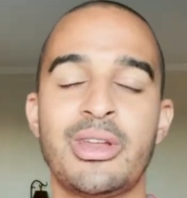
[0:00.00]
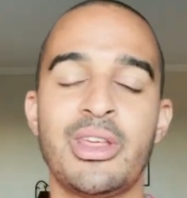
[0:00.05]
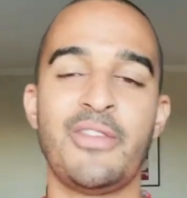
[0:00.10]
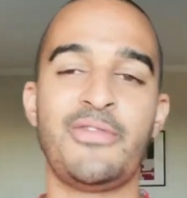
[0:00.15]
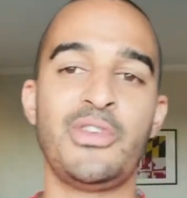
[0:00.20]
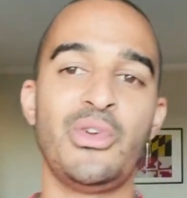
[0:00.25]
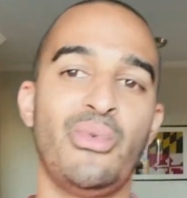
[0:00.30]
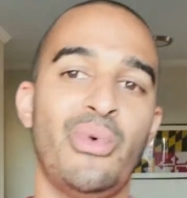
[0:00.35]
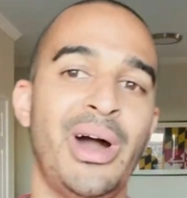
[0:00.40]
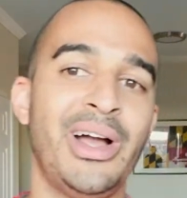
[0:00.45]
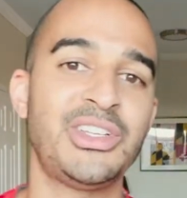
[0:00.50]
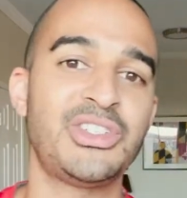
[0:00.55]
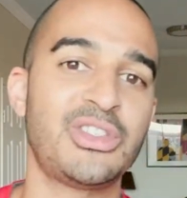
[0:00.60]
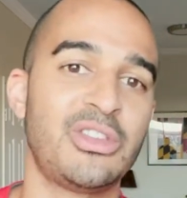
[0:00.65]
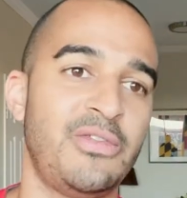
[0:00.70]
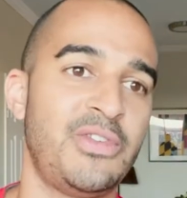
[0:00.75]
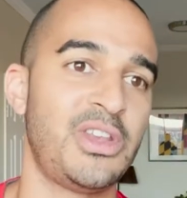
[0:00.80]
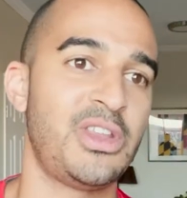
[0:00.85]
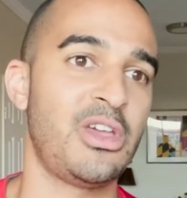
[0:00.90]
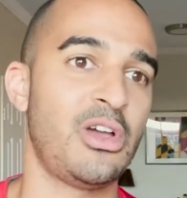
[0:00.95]
If you watch
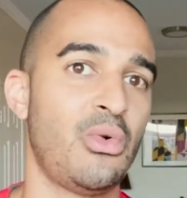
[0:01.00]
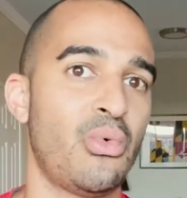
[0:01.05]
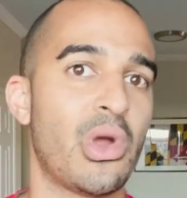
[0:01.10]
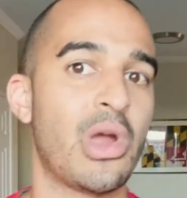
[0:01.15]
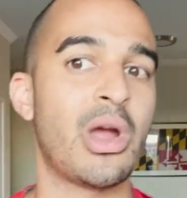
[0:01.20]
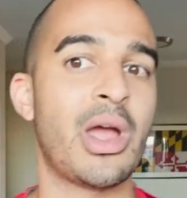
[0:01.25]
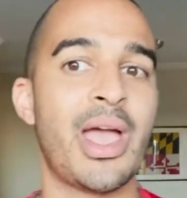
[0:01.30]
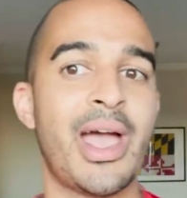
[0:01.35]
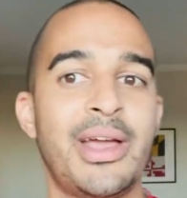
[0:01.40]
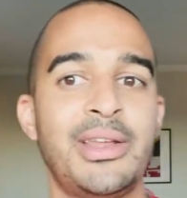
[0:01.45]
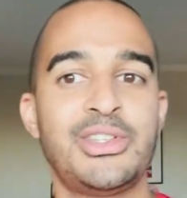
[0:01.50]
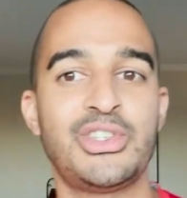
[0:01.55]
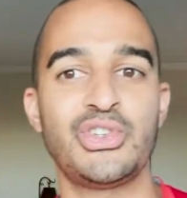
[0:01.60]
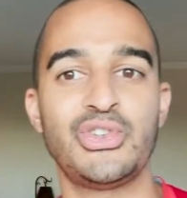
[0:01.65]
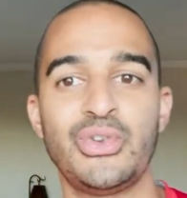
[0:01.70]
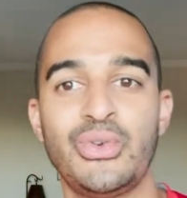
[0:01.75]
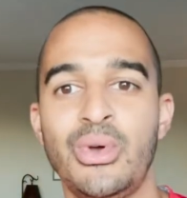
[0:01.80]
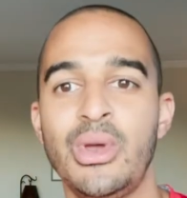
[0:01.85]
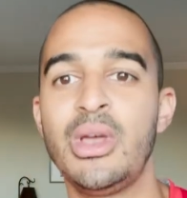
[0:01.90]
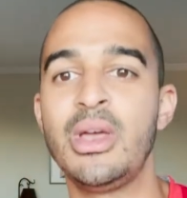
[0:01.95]
the video where I had
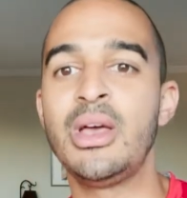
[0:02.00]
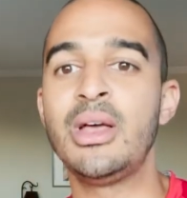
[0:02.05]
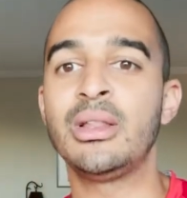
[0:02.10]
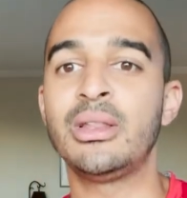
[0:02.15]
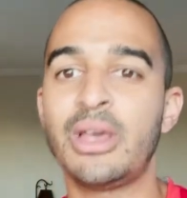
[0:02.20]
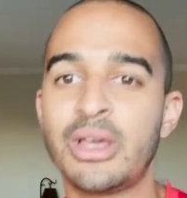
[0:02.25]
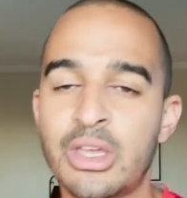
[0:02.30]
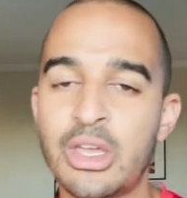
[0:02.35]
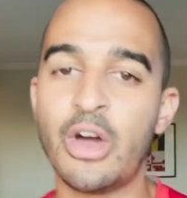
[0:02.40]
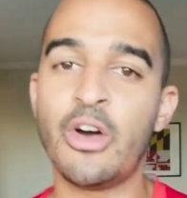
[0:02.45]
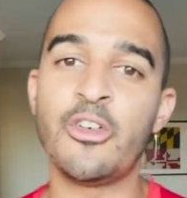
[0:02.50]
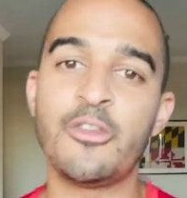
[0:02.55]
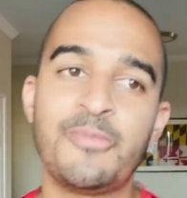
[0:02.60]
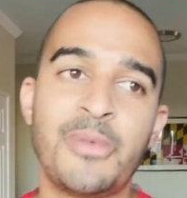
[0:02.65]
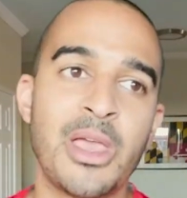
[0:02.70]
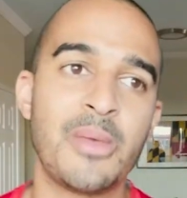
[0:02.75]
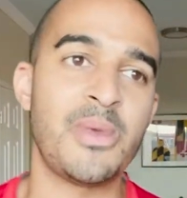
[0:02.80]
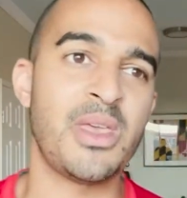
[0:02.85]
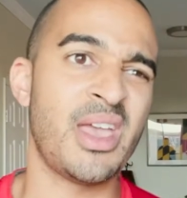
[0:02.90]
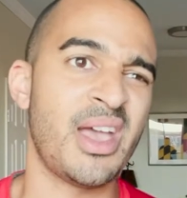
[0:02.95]
to let go of
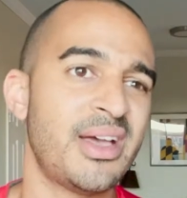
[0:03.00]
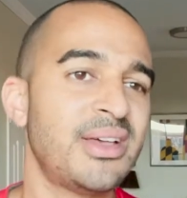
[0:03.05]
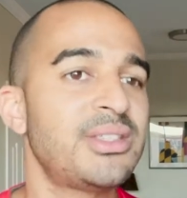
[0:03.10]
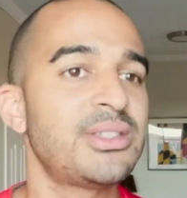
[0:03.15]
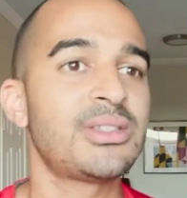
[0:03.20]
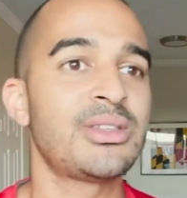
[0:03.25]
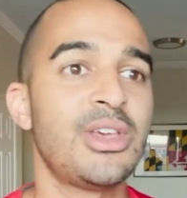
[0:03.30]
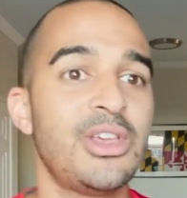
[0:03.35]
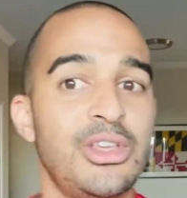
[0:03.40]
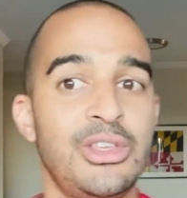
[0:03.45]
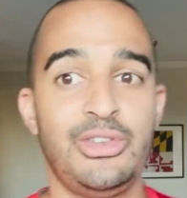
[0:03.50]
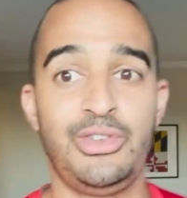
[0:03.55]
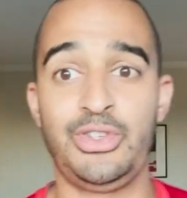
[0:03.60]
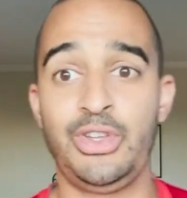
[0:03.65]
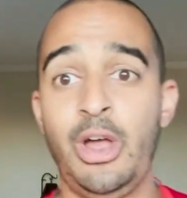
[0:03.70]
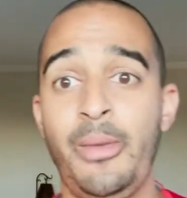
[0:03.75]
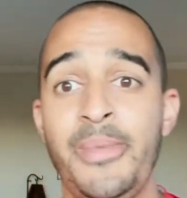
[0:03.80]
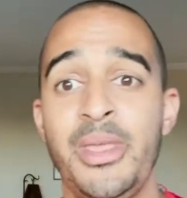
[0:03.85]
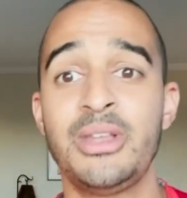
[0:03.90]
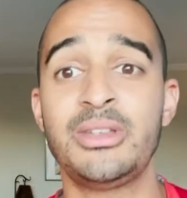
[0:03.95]
baby S, you
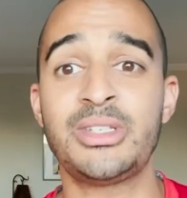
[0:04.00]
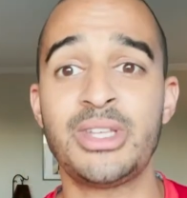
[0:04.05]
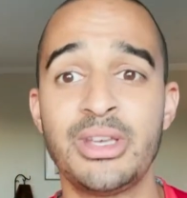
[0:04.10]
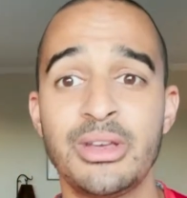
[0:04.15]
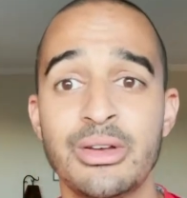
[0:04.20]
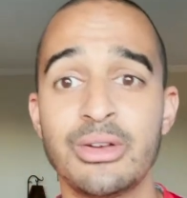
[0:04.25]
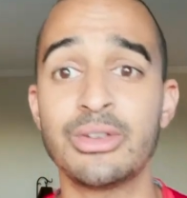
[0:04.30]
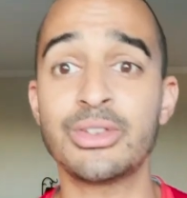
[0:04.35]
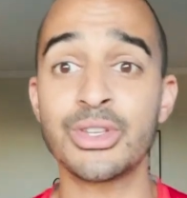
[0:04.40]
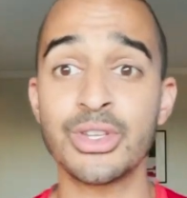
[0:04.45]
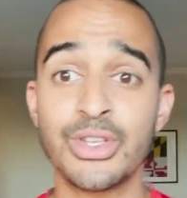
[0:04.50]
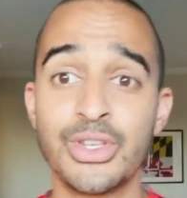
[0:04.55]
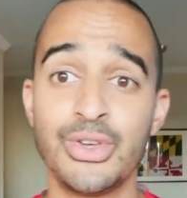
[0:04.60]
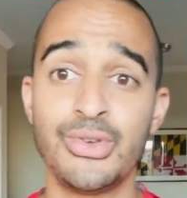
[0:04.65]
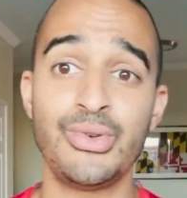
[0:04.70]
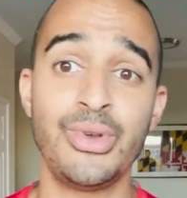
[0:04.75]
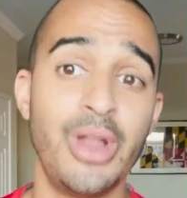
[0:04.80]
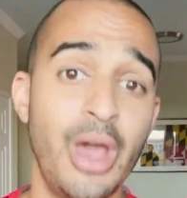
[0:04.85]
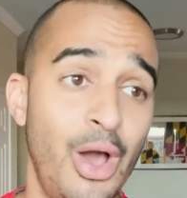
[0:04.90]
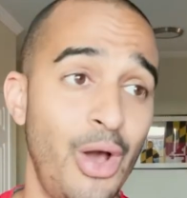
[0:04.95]
saw me in tears,
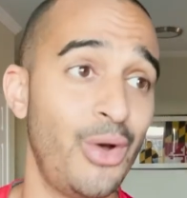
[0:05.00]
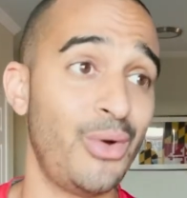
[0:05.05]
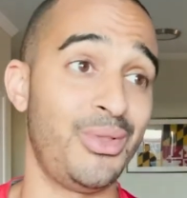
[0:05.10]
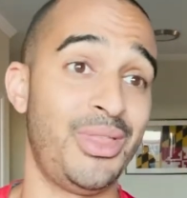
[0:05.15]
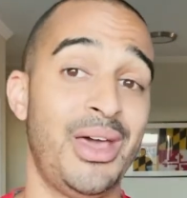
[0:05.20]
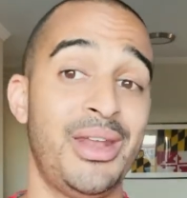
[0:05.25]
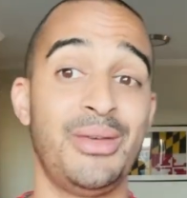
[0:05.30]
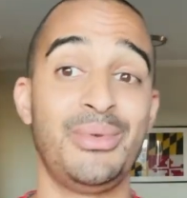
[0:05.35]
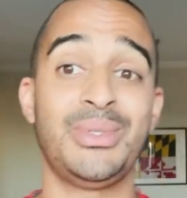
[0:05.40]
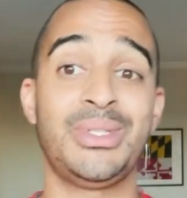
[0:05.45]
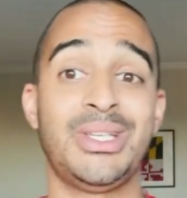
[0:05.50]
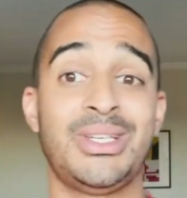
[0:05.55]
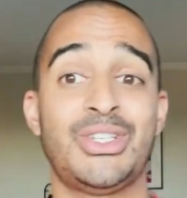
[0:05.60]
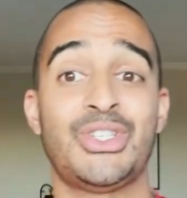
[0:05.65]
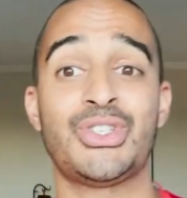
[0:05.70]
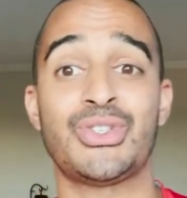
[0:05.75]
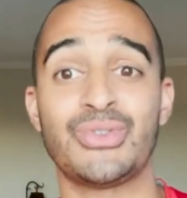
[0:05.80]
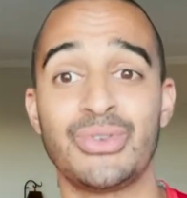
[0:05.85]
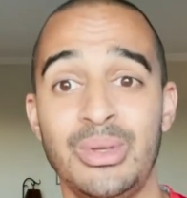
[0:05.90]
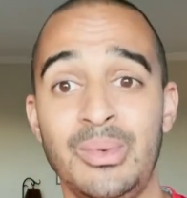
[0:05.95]
you know that it was
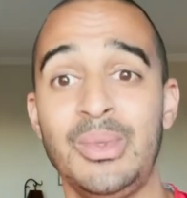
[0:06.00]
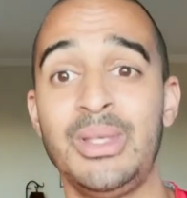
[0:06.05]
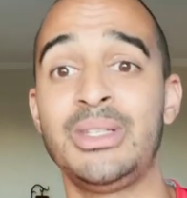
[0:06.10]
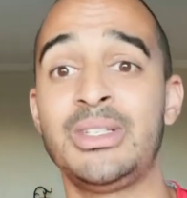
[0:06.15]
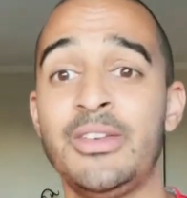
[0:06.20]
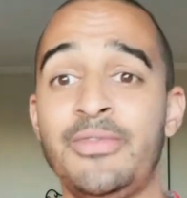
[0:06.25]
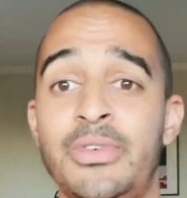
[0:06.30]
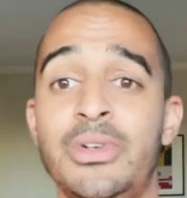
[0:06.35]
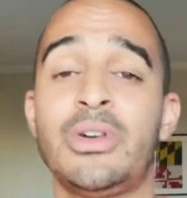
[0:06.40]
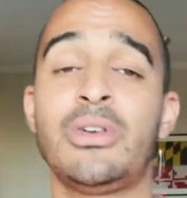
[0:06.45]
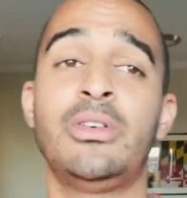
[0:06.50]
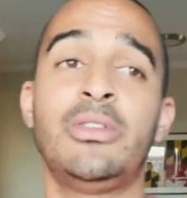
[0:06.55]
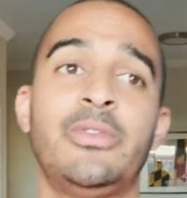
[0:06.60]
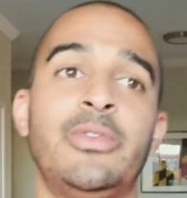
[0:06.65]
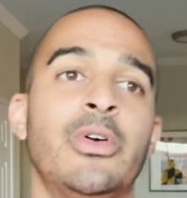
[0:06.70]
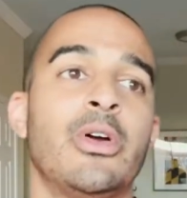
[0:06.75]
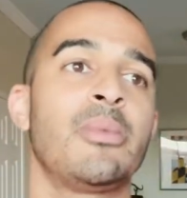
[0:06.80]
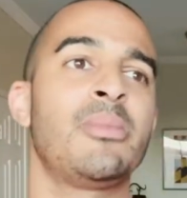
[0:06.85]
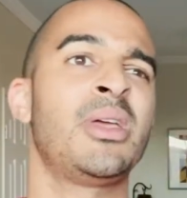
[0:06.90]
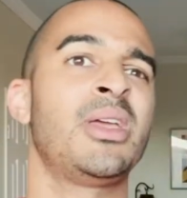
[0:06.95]
extremely difficult
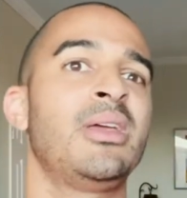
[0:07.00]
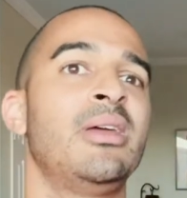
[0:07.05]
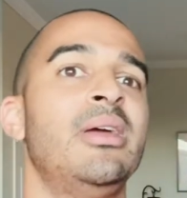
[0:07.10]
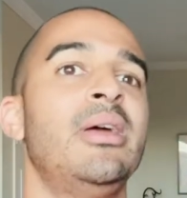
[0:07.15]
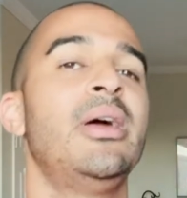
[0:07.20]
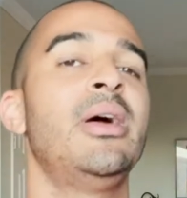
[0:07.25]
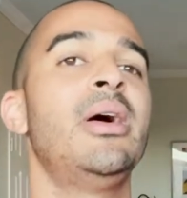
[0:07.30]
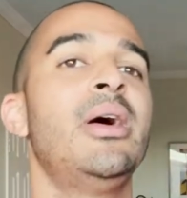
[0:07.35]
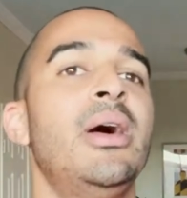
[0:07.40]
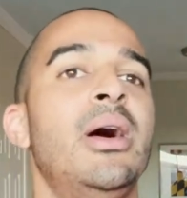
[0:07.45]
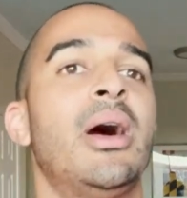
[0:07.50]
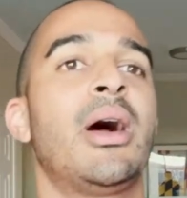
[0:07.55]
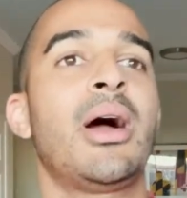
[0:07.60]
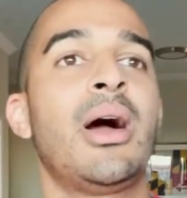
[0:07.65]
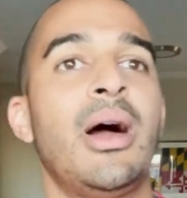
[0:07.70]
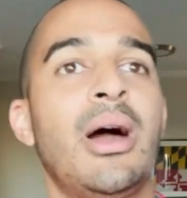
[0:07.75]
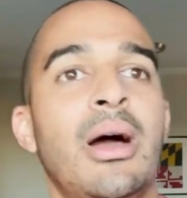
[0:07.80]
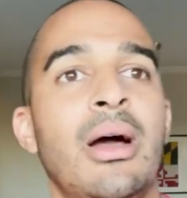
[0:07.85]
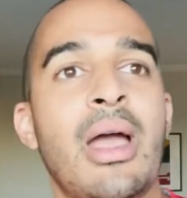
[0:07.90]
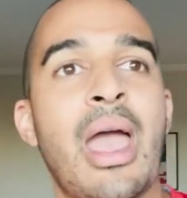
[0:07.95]
for me. Uh,